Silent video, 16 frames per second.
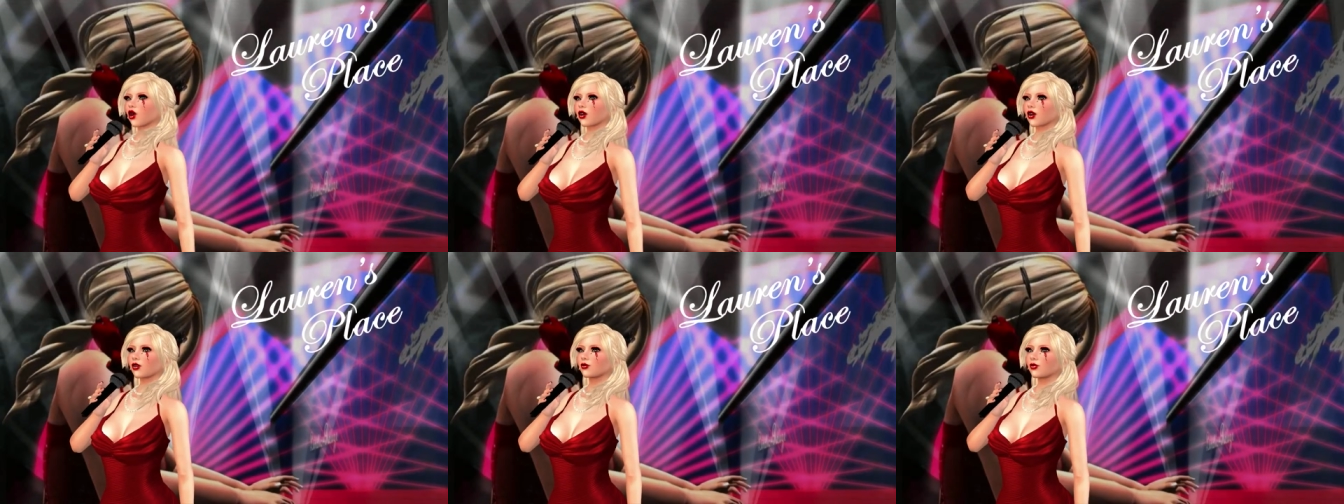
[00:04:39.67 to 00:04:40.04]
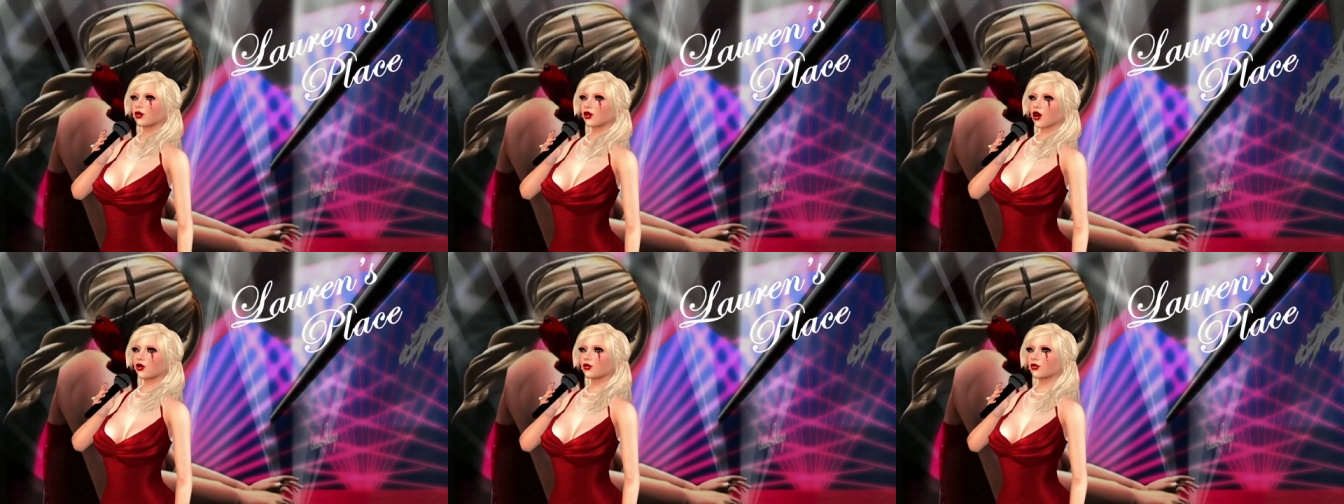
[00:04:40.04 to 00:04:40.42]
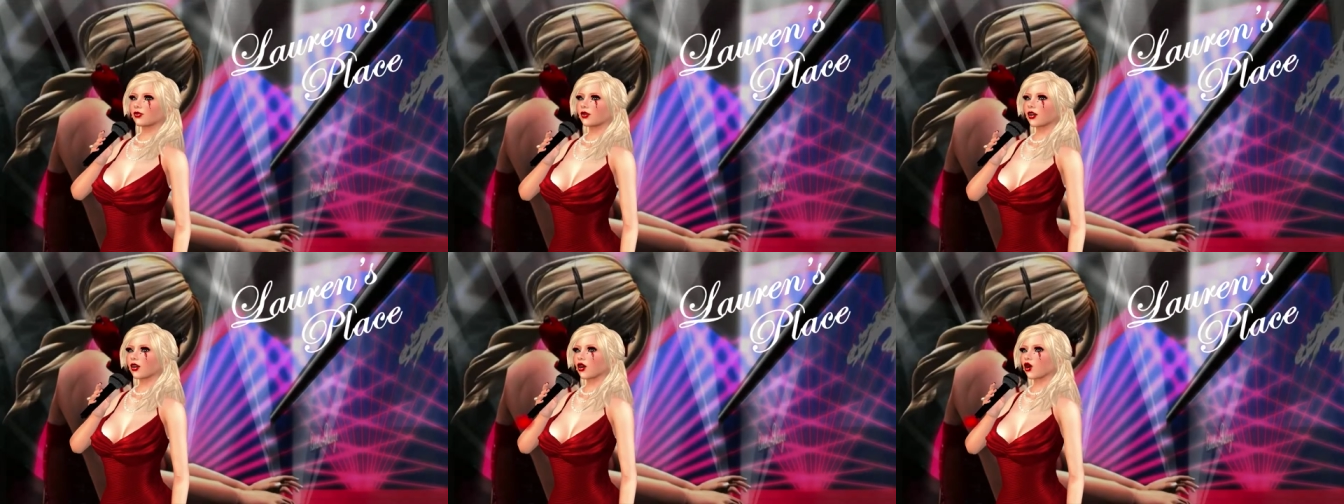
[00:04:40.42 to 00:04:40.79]
to start in
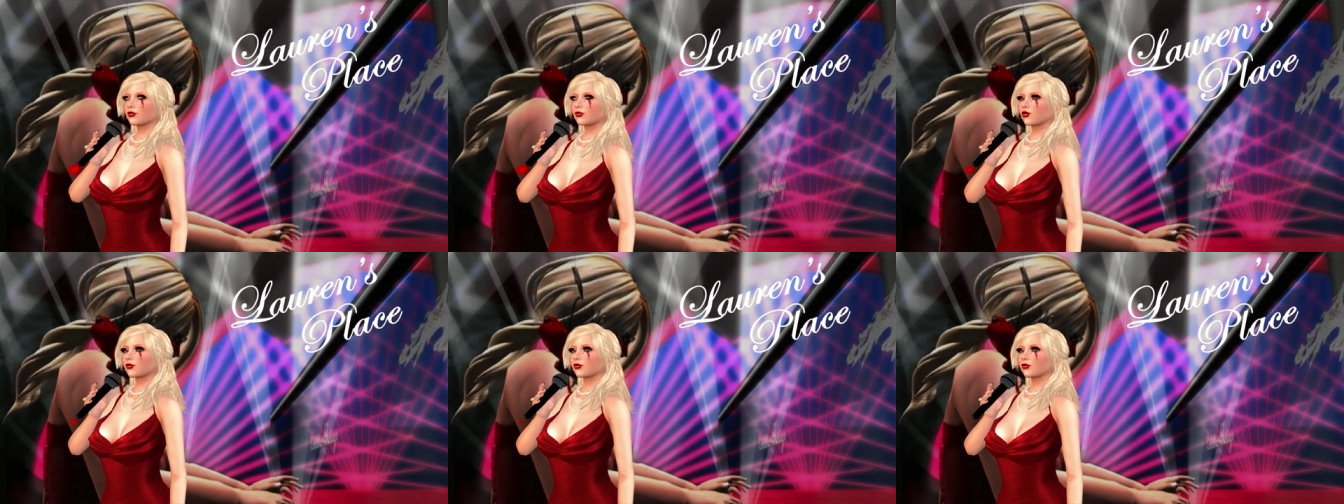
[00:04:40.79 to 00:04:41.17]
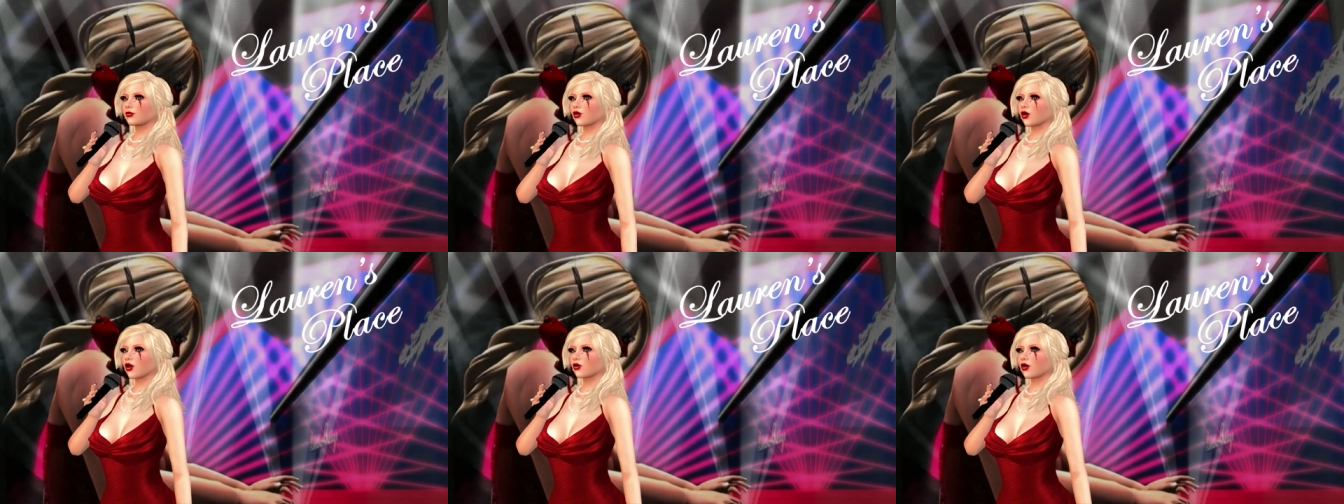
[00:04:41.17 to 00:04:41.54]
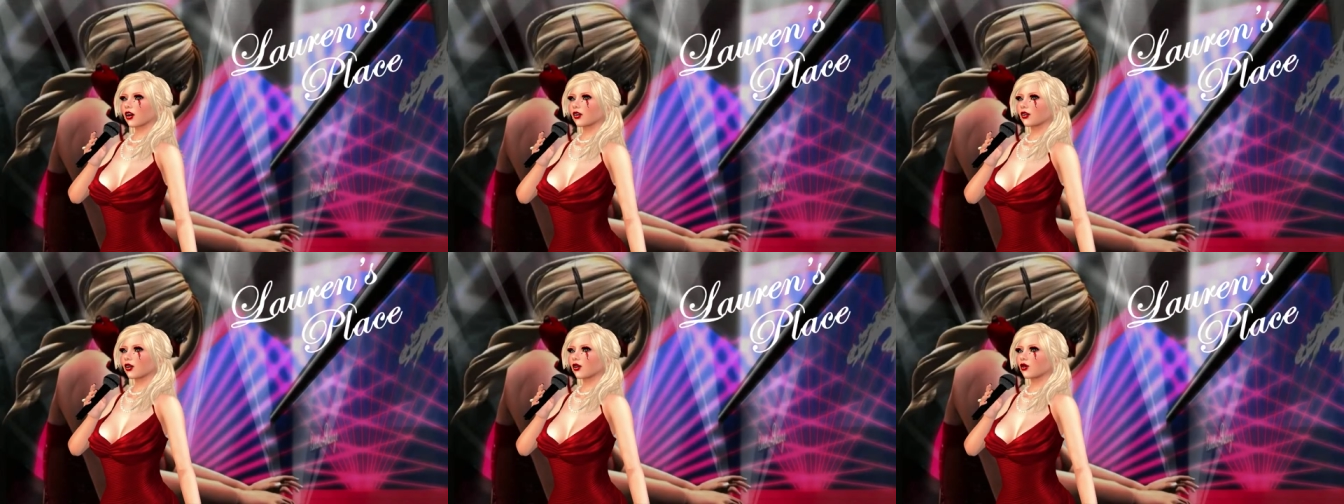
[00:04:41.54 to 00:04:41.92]
the blues with woke
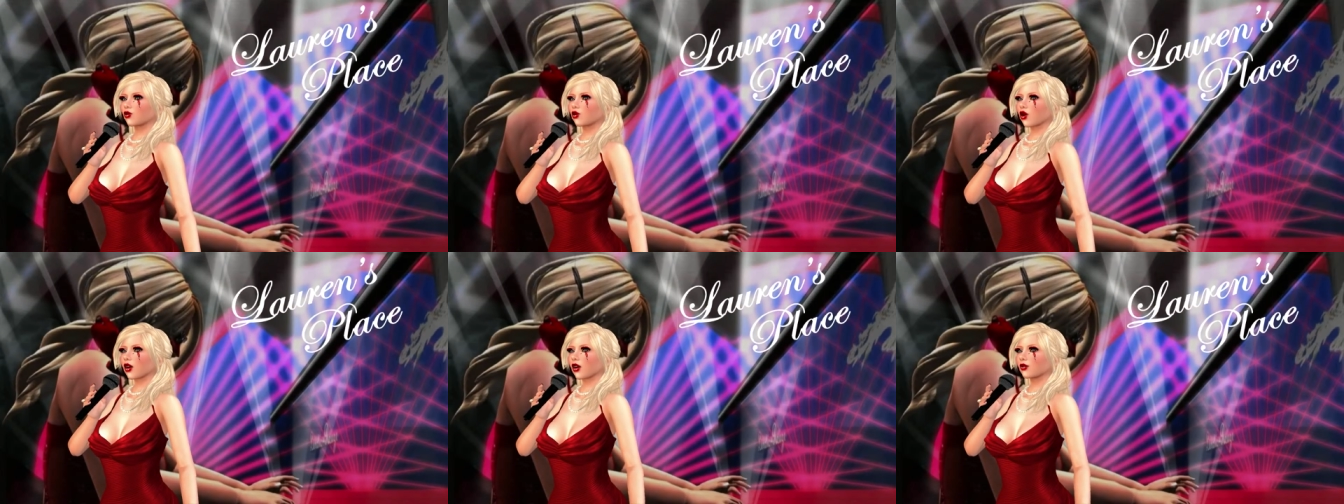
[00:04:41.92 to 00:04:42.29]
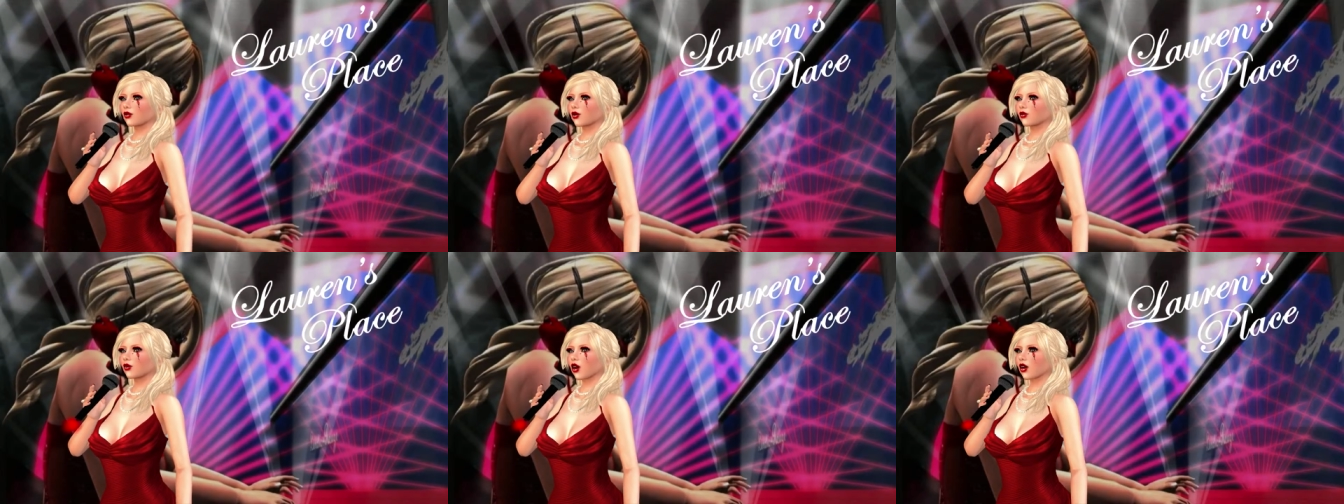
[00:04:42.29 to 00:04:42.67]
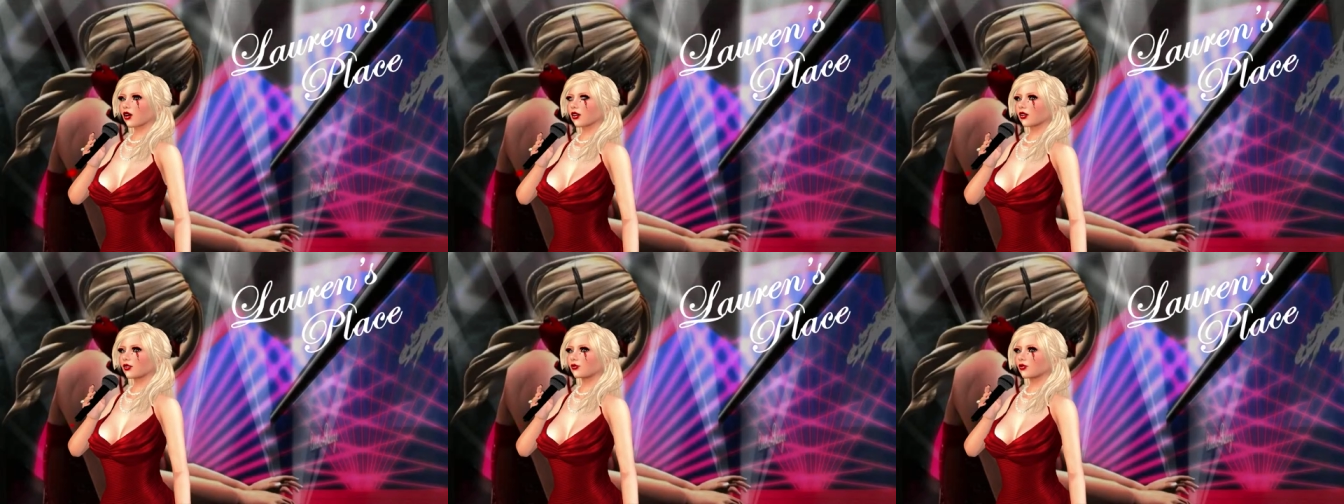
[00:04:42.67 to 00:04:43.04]
up this morning. Okay, so
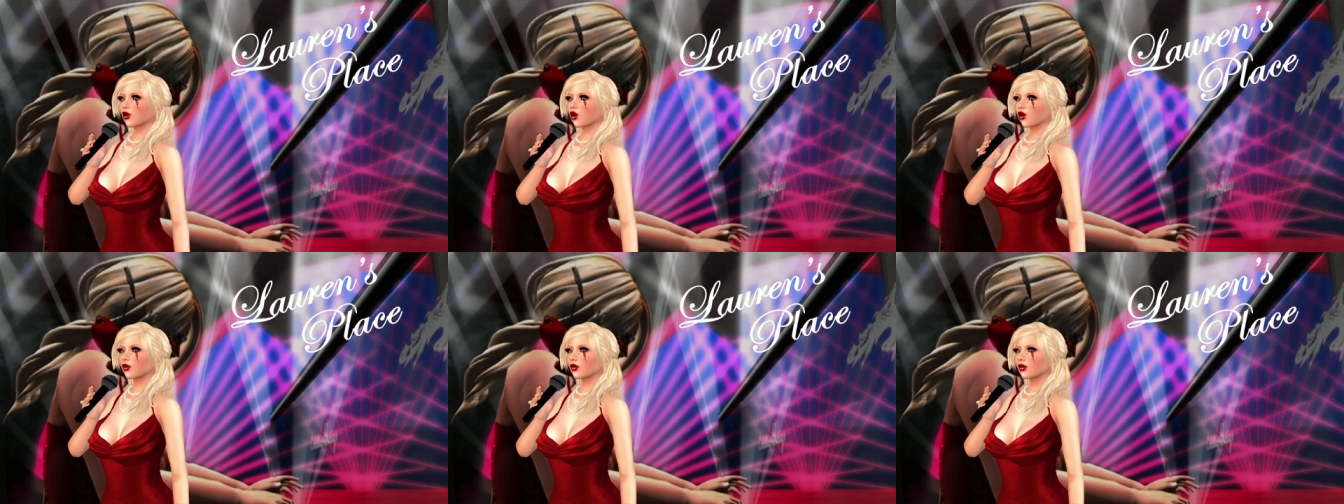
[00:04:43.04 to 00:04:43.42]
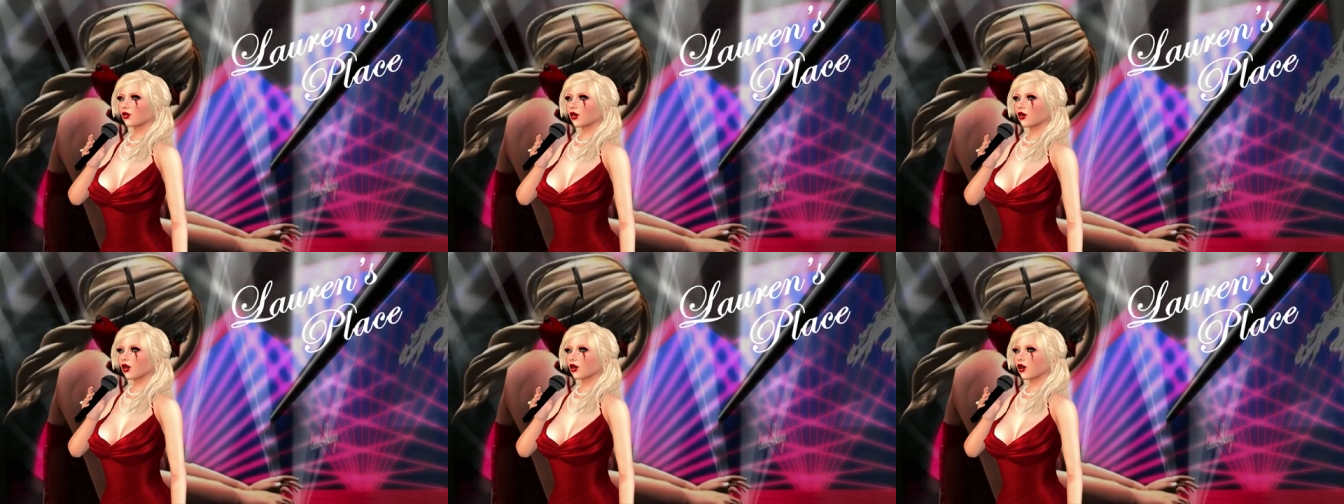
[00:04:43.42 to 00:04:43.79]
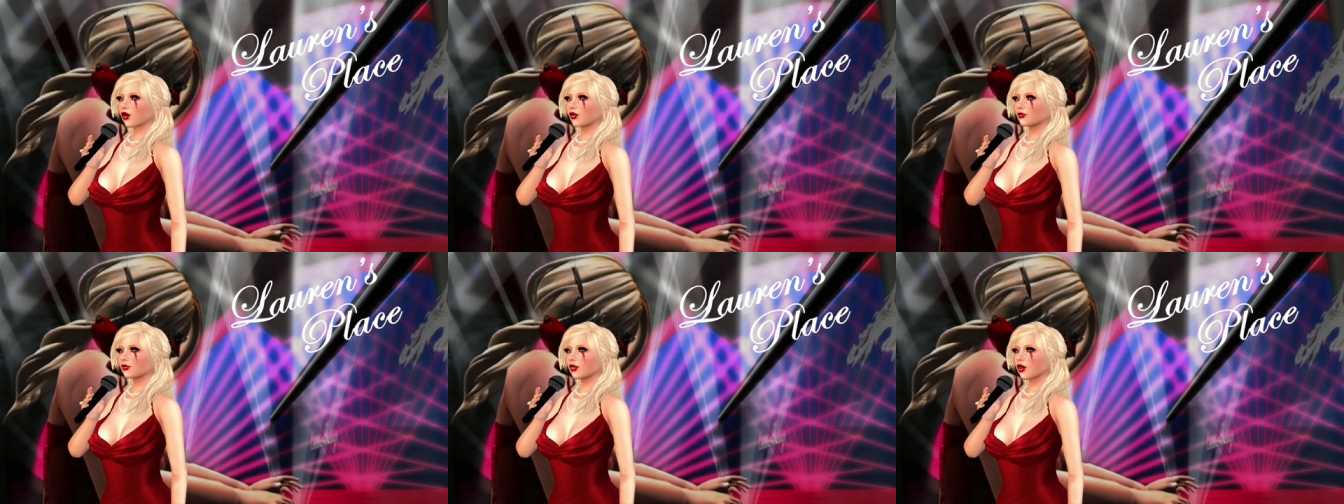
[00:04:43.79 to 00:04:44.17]
write that down. That's the
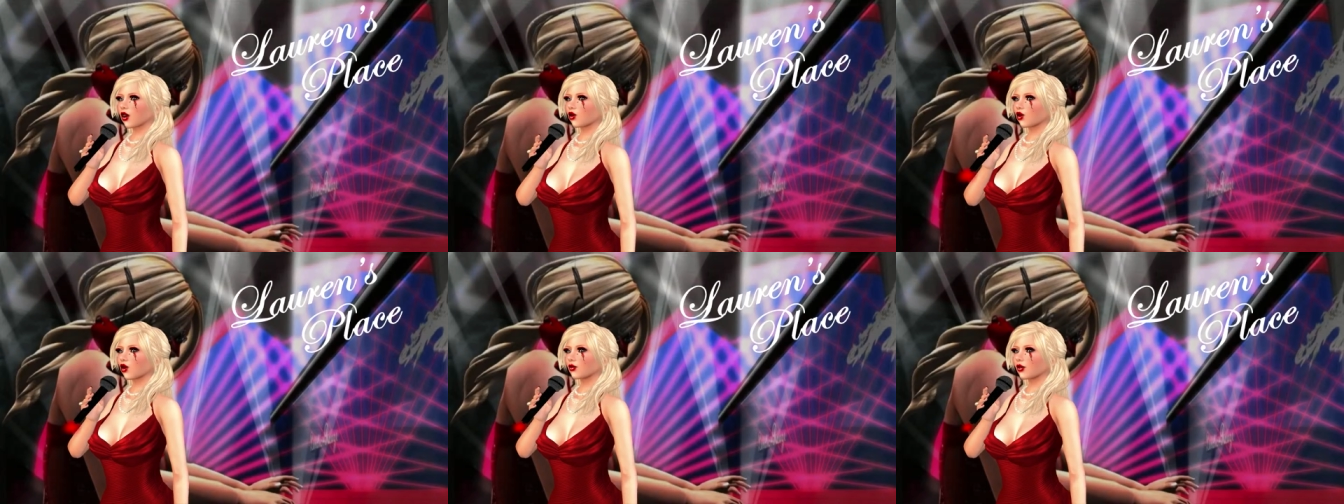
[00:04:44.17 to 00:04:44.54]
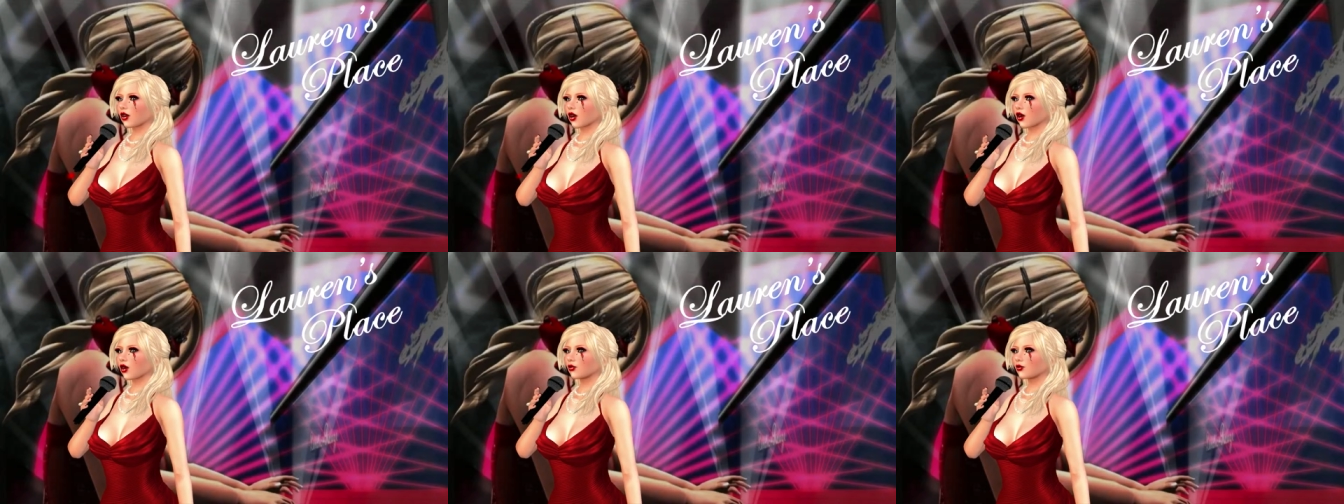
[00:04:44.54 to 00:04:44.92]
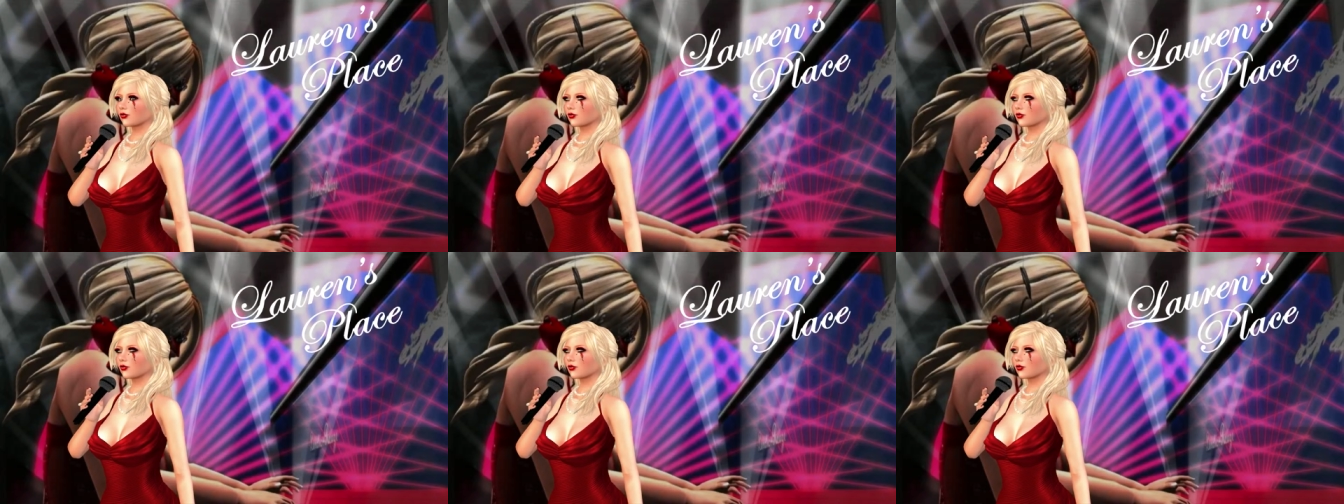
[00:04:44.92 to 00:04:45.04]
beginning of your song. Okay.